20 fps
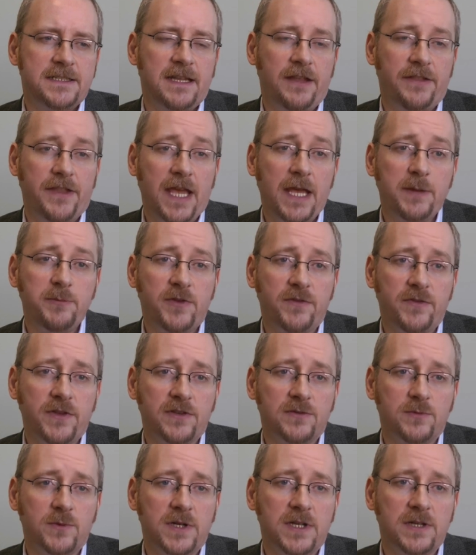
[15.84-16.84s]
Now, the aims of
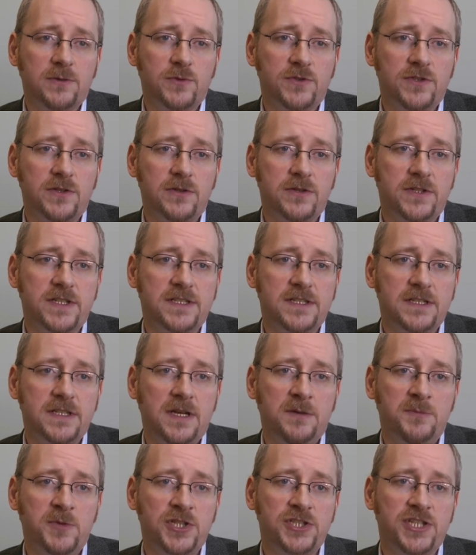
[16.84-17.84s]
this work were to look at
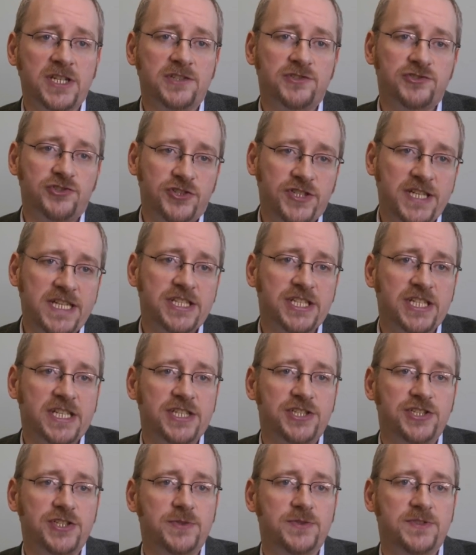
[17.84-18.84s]
emerging strategic
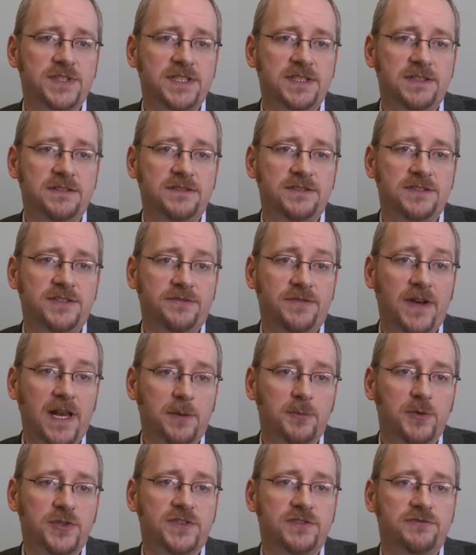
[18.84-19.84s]
issues in
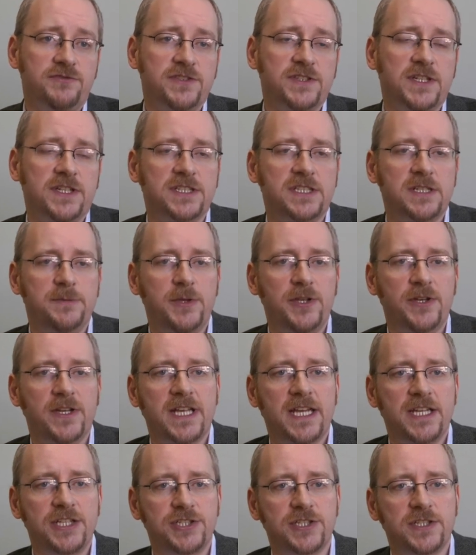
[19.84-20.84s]
developments in research
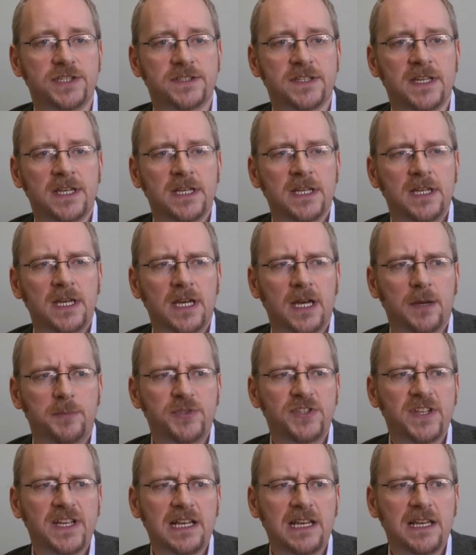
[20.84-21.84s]
communications,
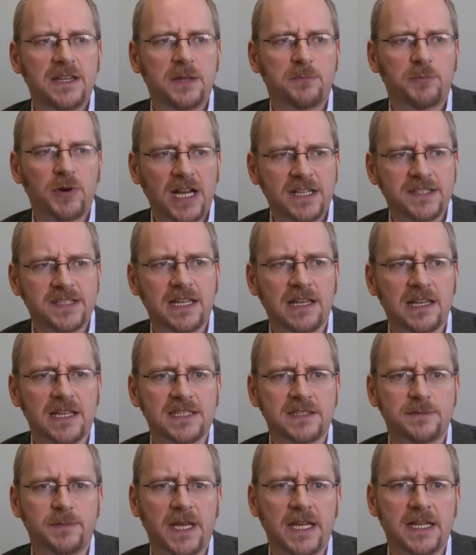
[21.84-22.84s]
particularly the practical
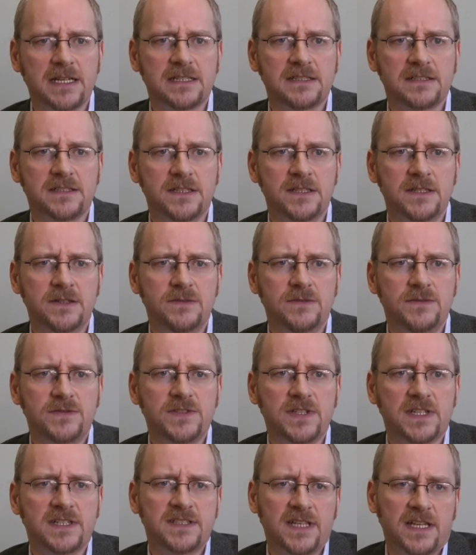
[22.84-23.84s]
aspects of
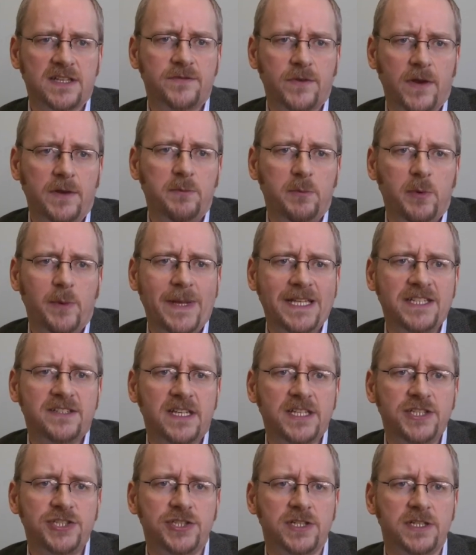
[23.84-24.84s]
successful
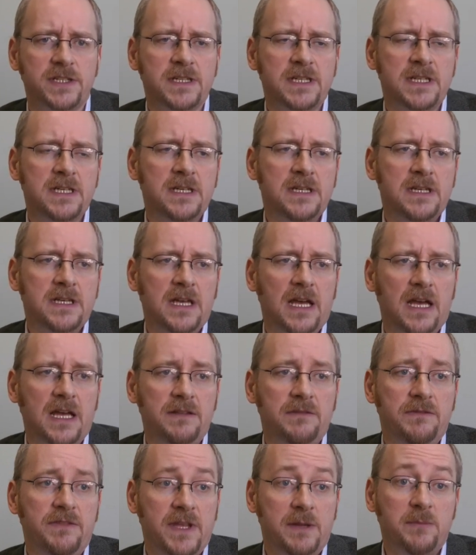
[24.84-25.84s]
implementation
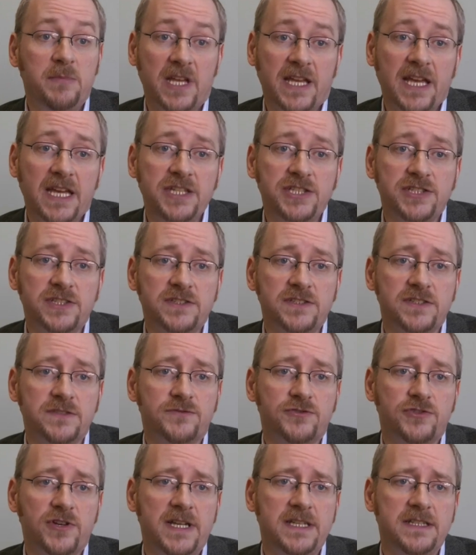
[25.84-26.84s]
and the implications
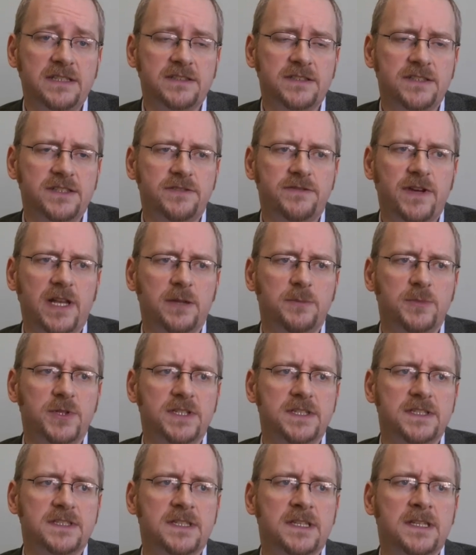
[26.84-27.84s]
of trends and
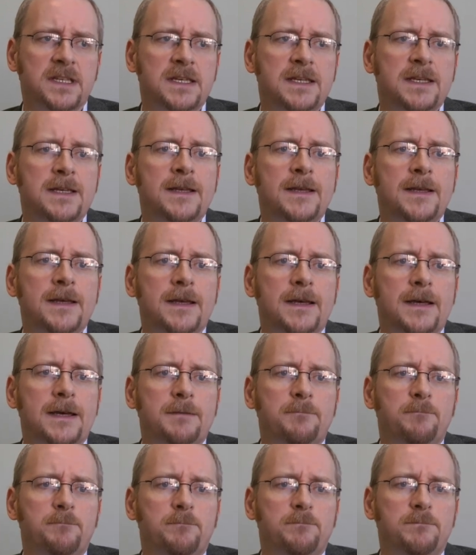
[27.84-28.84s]
developments.
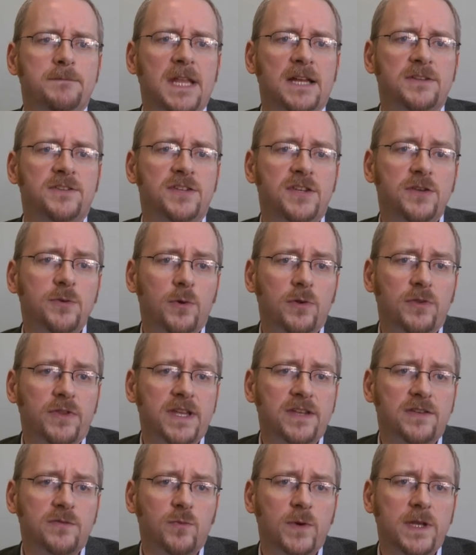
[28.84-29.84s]
Now, to do all
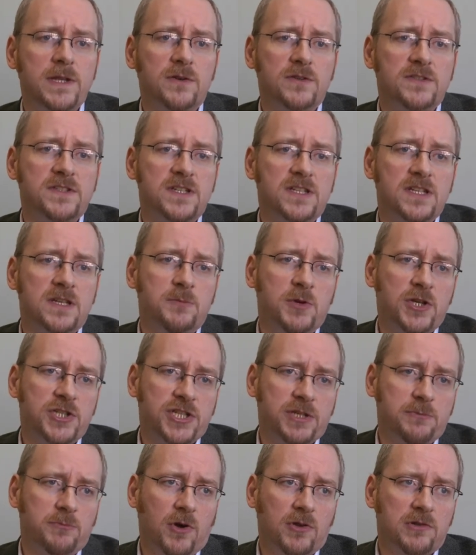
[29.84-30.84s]
this, we looked at
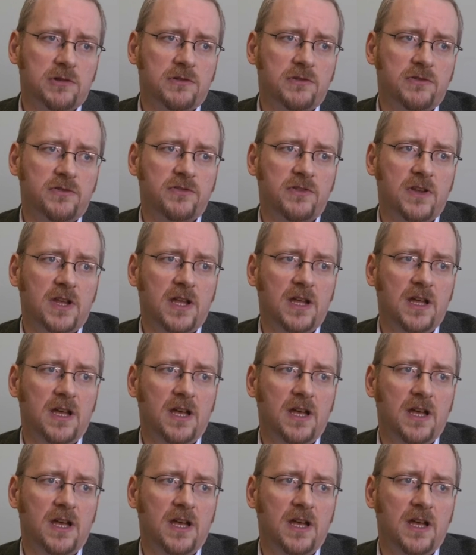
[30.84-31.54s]
emerging models,